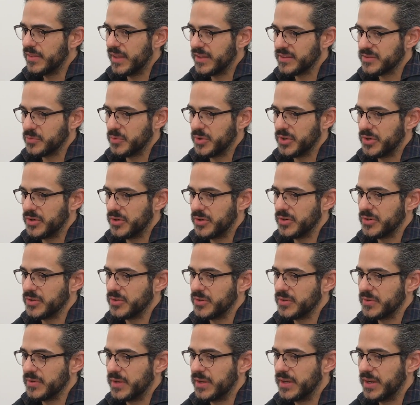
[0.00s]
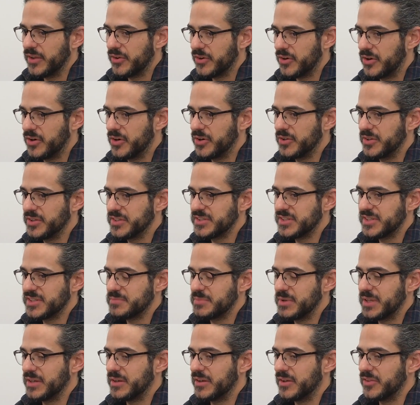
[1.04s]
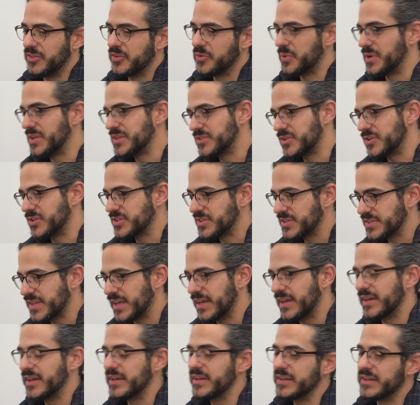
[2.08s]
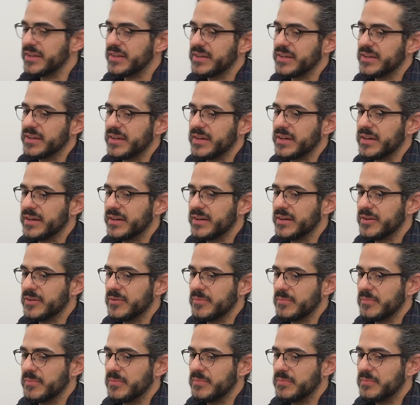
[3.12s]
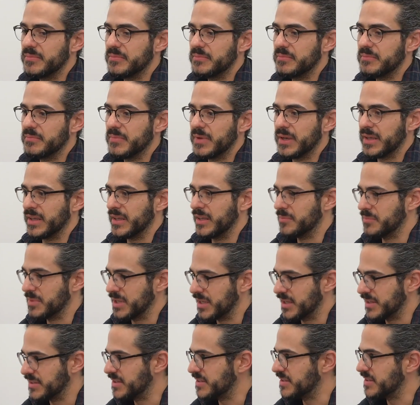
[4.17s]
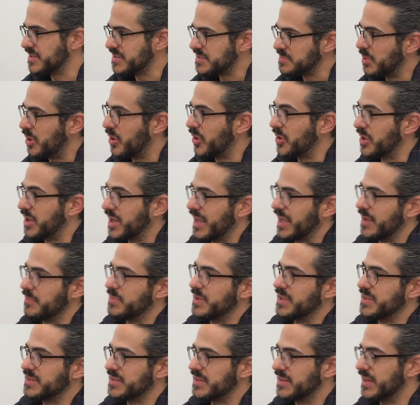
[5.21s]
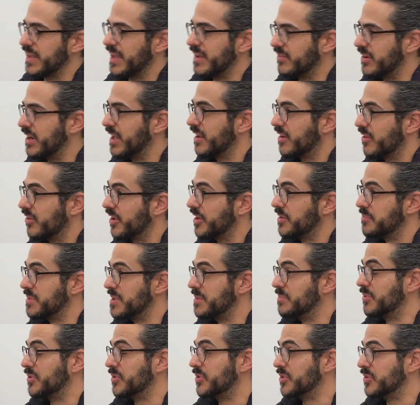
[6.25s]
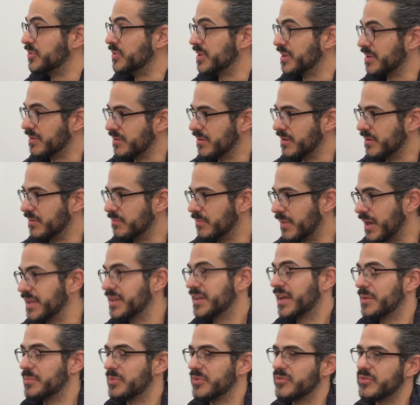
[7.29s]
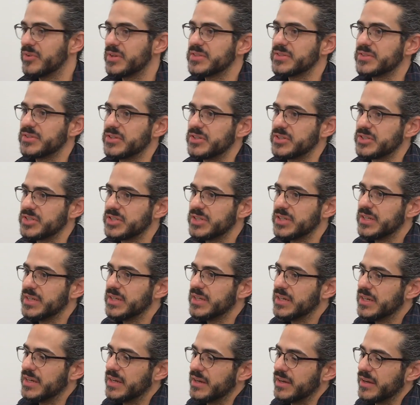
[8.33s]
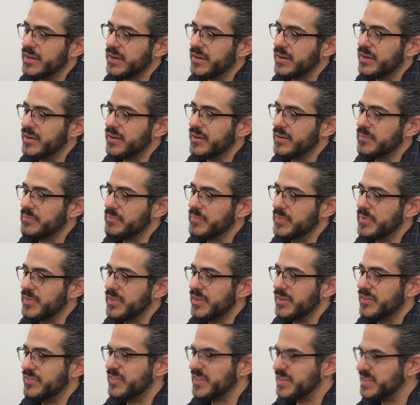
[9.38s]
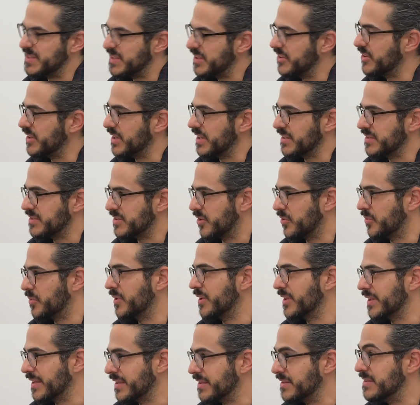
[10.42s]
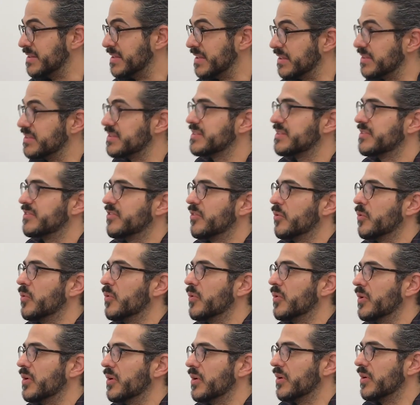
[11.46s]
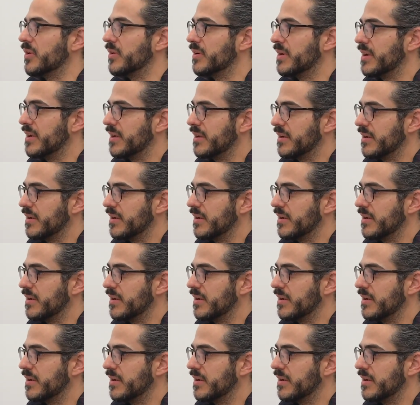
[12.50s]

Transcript: That's one hurdle. Another hurdle has just been on the research side. Again, because it's a smaller campus and they haven't had a lot of people doing my type of research, the facilities don't really exist for